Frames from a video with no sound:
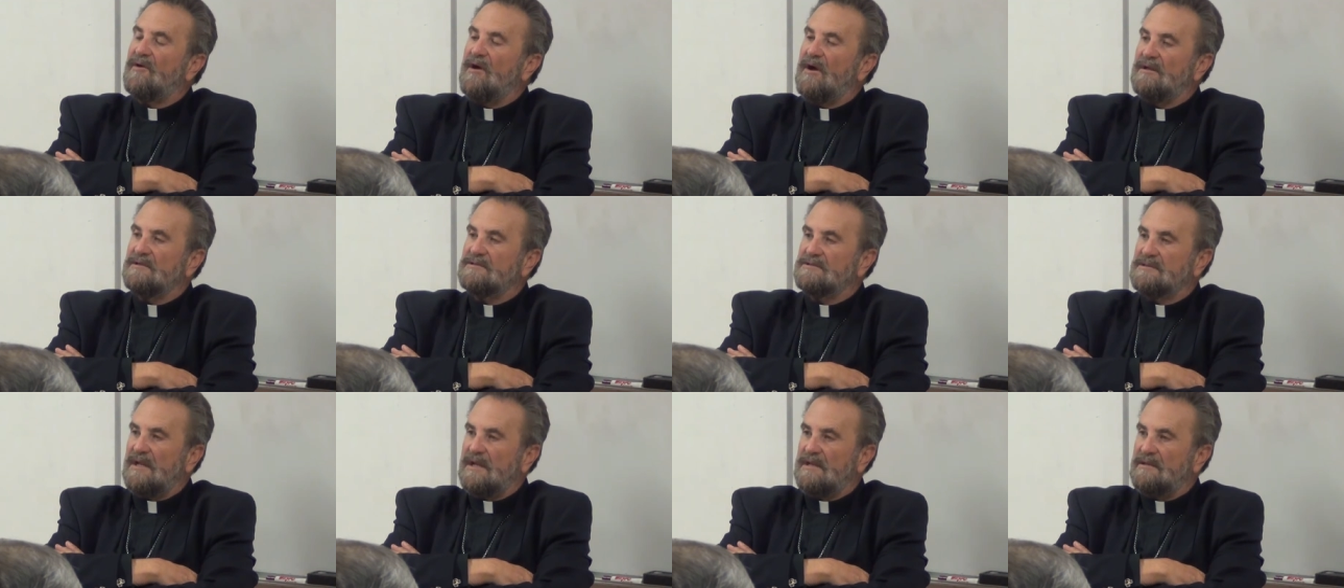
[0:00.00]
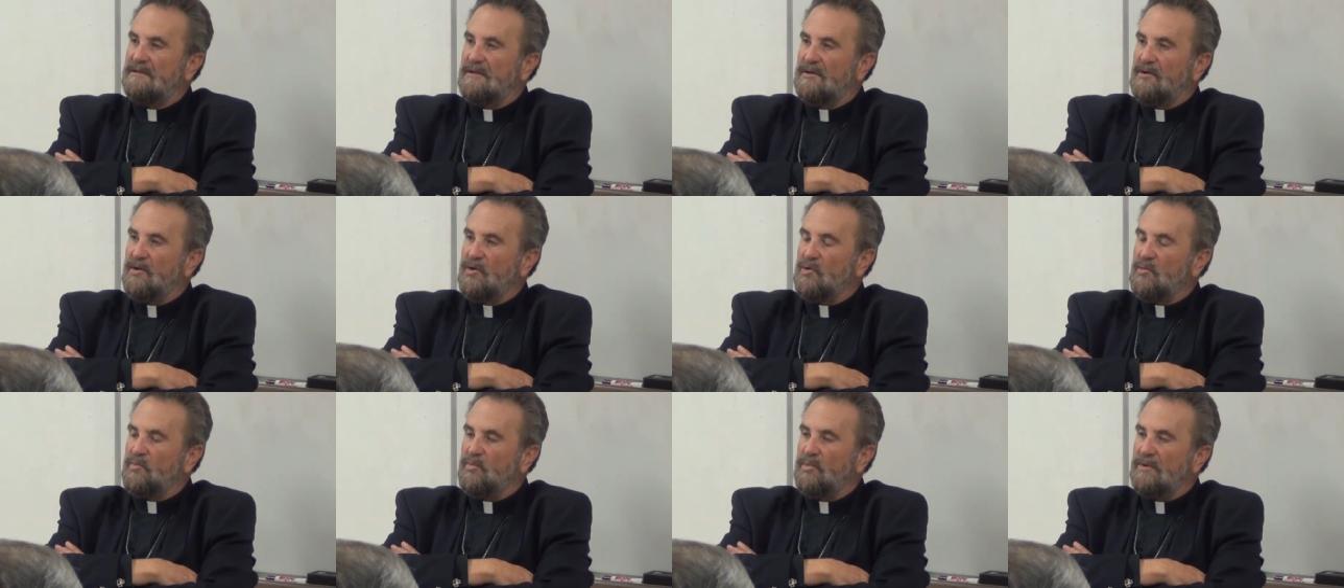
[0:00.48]

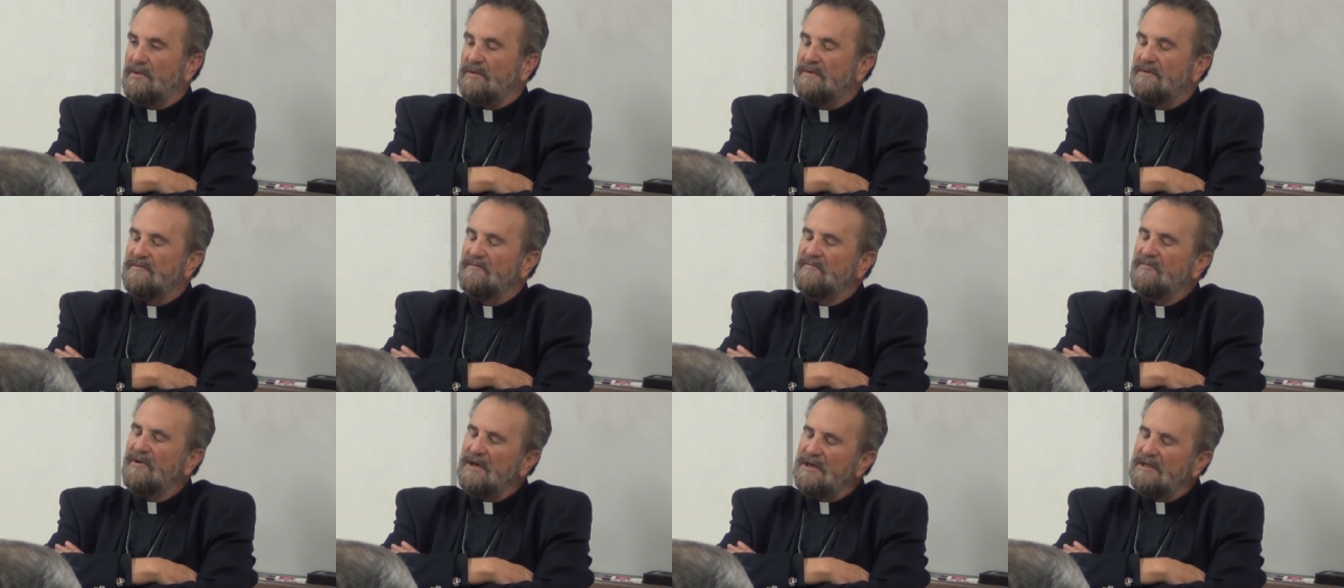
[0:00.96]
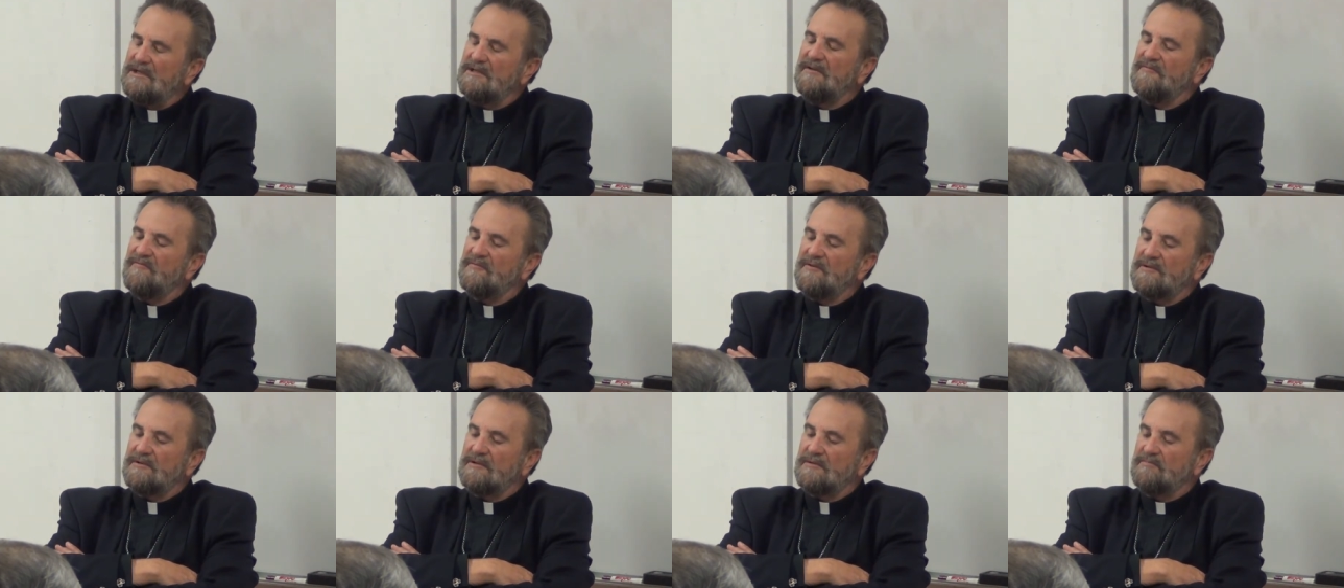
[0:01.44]
Constantinople. Very
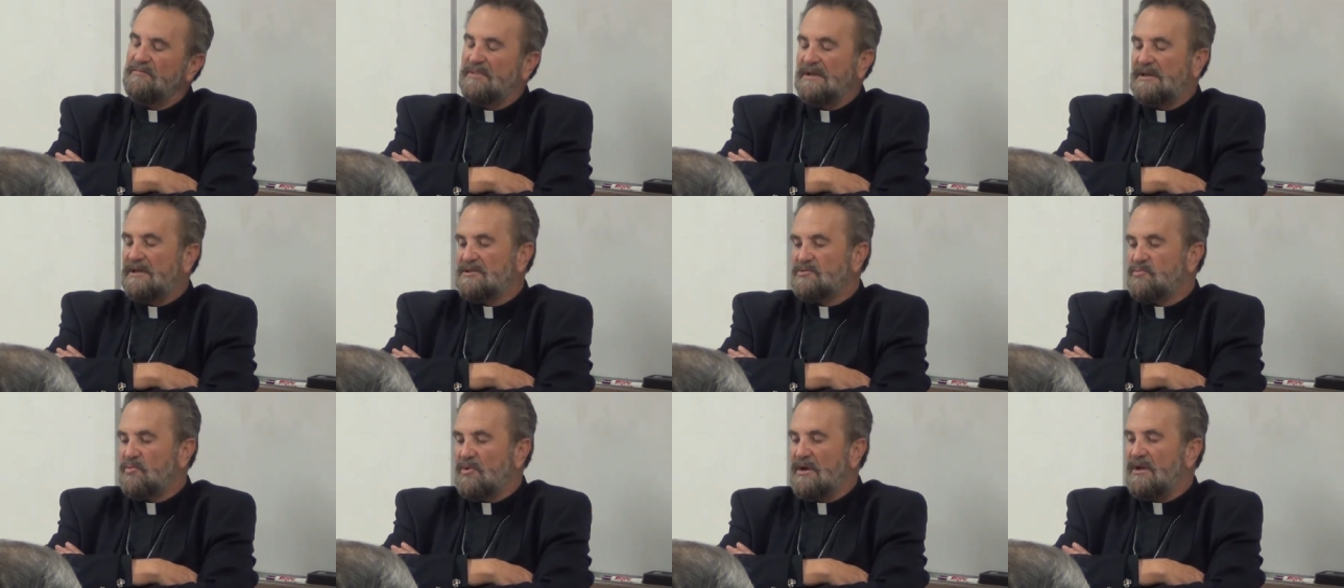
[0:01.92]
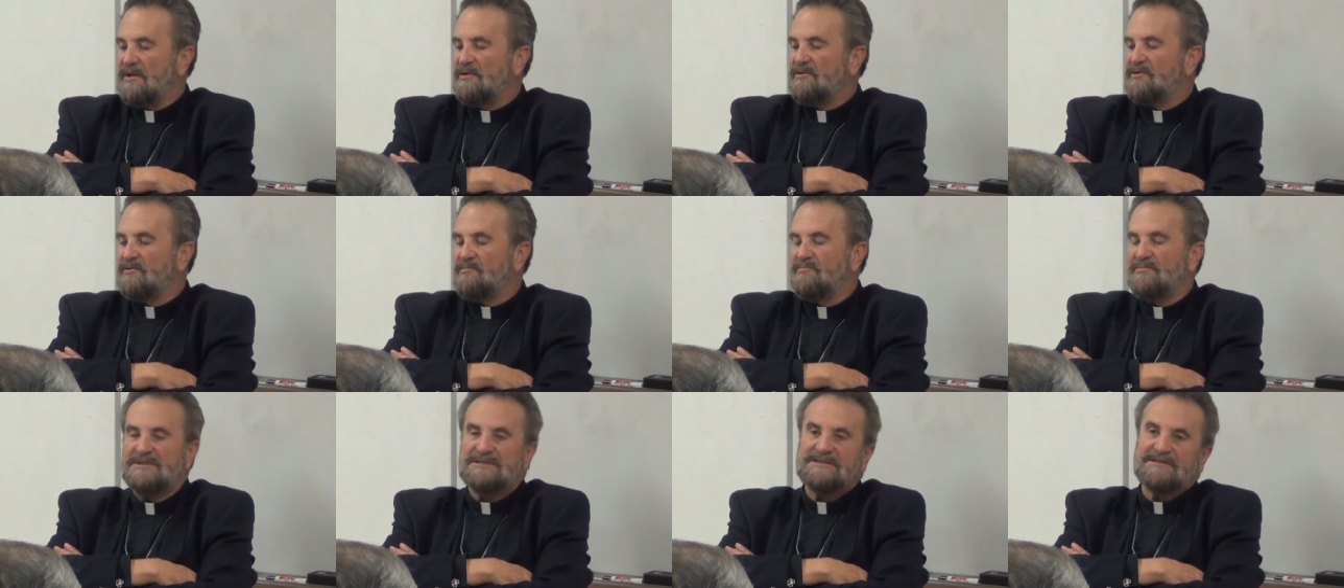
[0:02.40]
difficult because we're
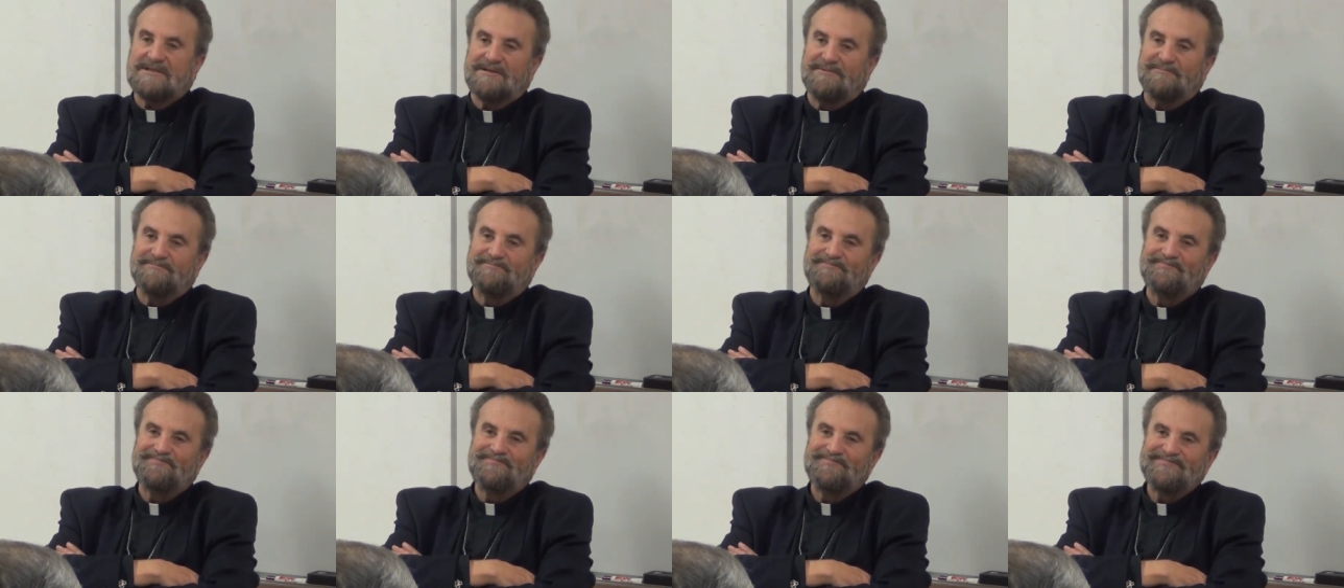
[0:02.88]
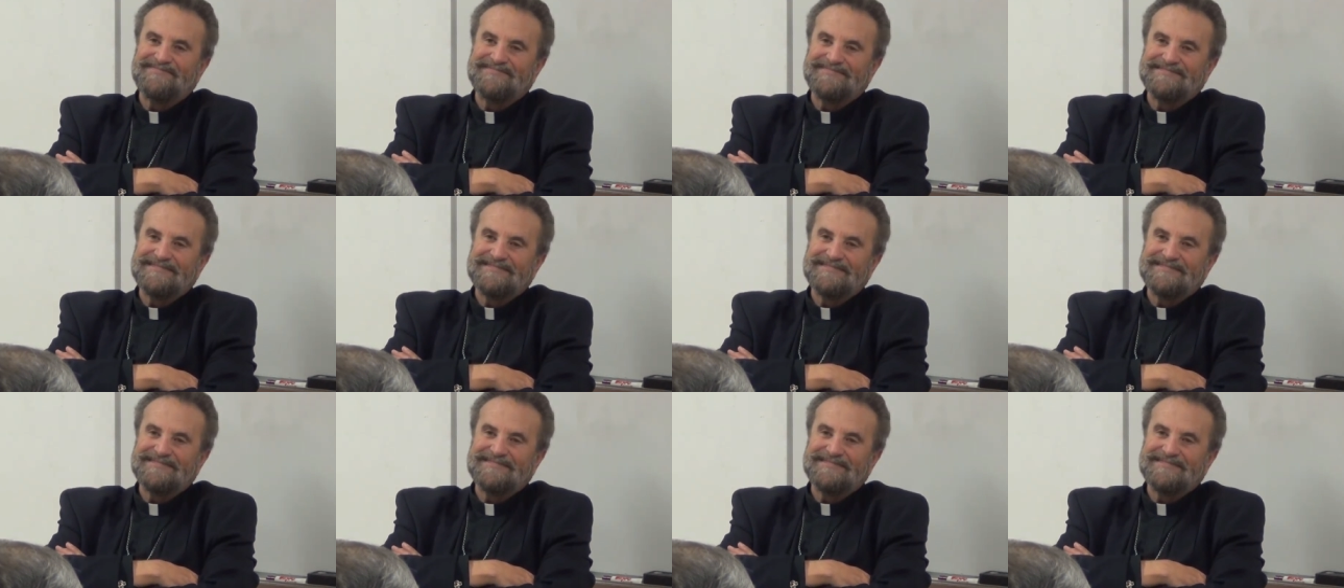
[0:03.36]
under Muslim